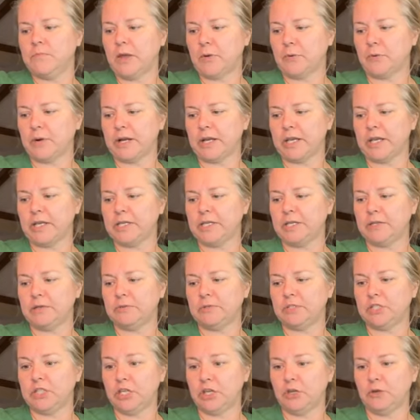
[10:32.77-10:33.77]
that we're gonna
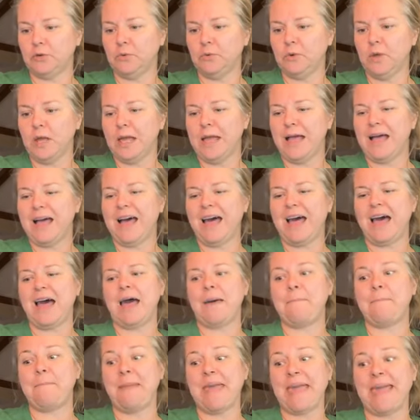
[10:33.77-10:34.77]
do too.
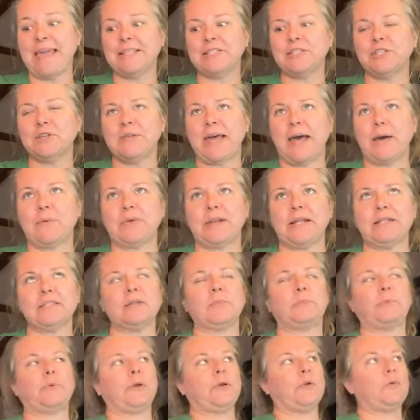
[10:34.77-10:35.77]
I may do that one
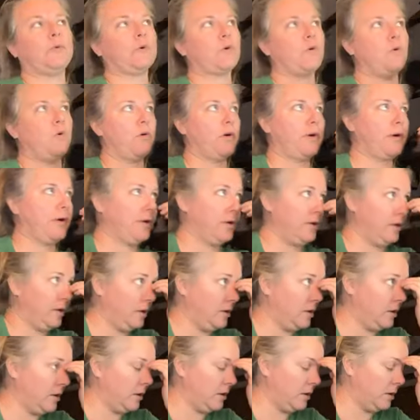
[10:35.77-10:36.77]
as a pre-record.
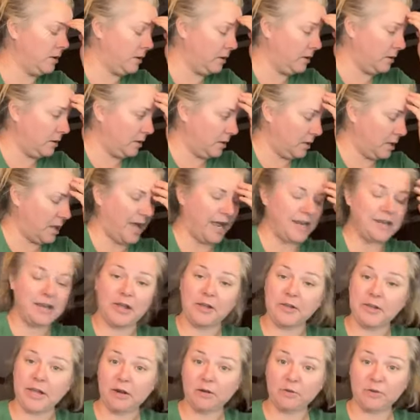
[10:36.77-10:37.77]
I
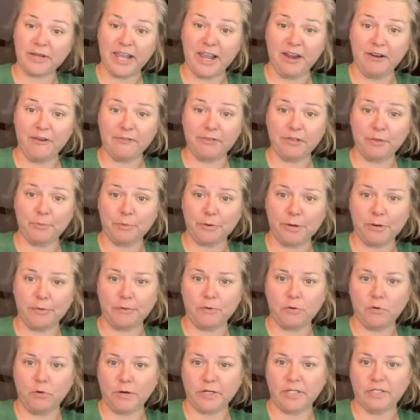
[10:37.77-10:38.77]
know y'all don't care for the
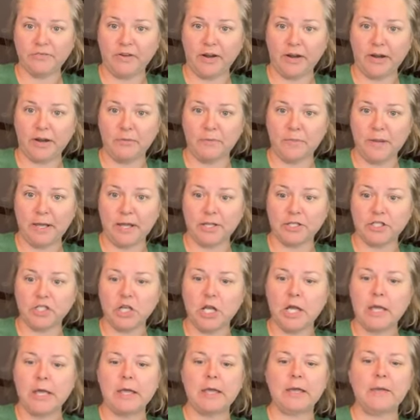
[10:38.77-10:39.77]
pre-records very much,
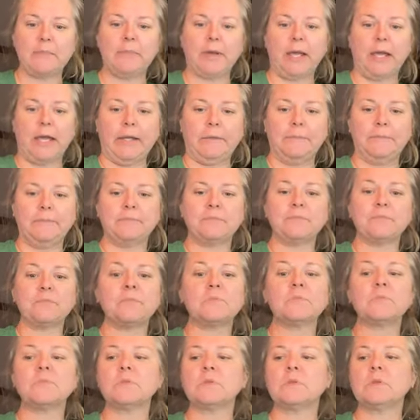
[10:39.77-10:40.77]
but
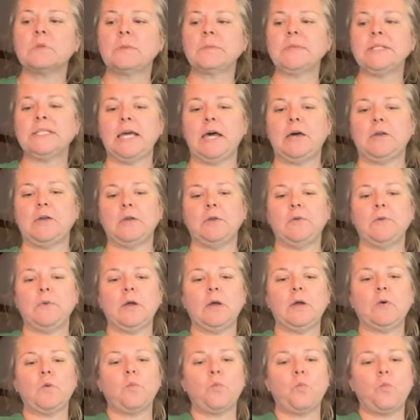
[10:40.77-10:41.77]
let me tell you,